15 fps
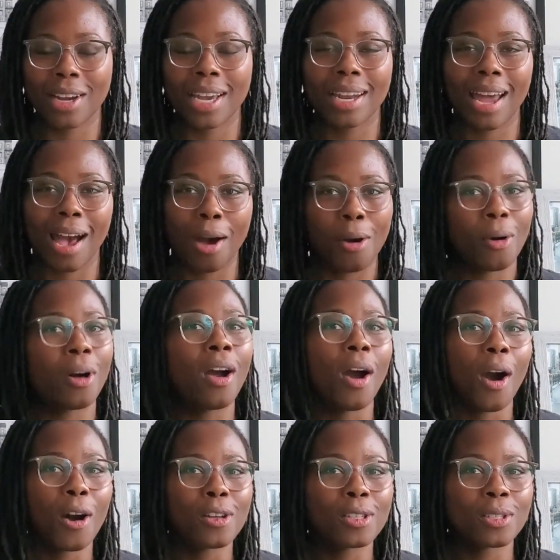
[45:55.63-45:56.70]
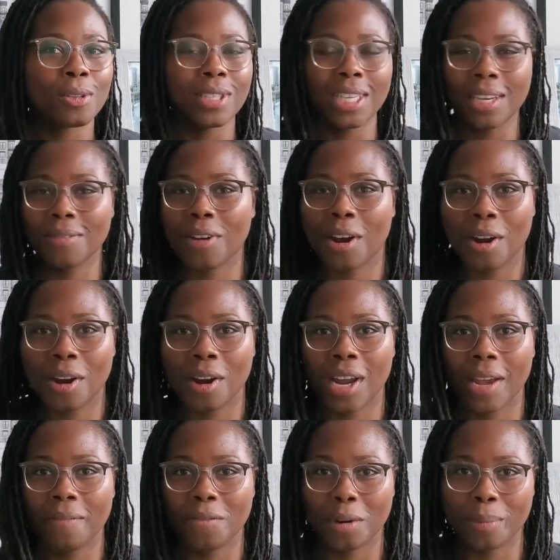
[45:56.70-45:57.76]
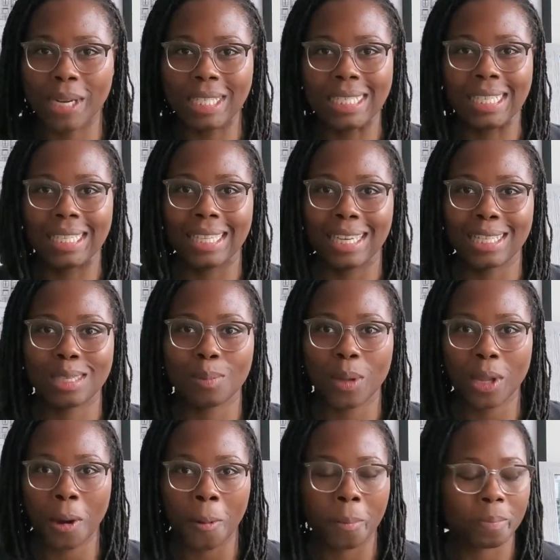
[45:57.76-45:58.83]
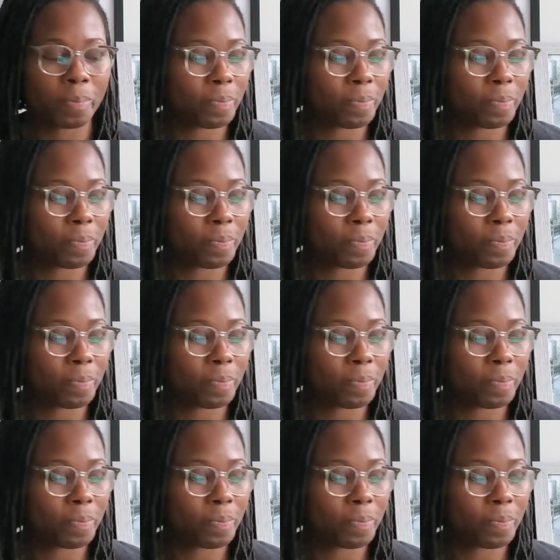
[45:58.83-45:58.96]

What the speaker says: and I'll also leave her information linked below.